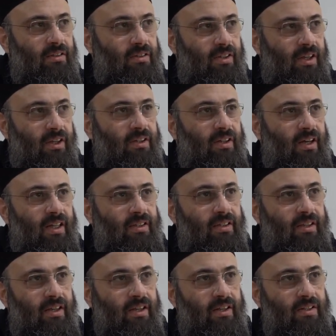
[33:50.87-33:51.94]
They're not
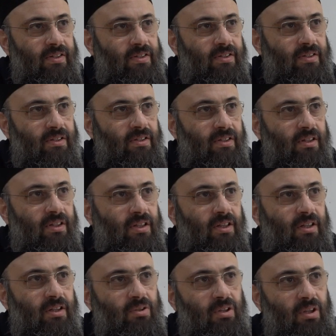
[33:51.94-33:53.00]
his.
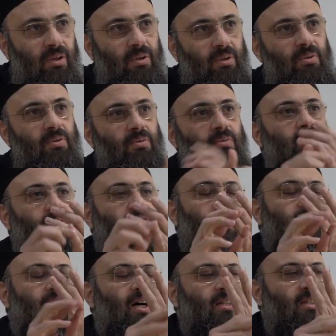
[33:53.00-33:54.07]
So
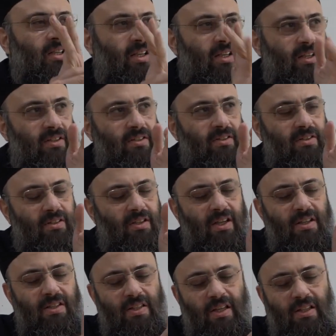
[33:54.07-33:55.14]
they're not his.
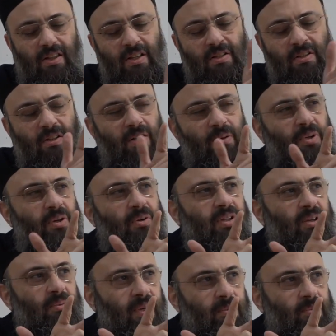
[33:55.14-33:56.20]
He said this to rebuke
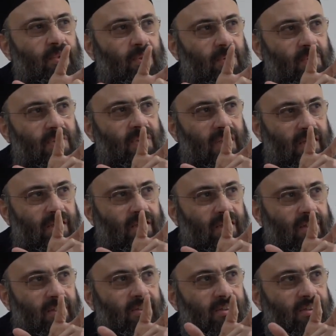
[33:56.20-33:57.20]
the people who said it.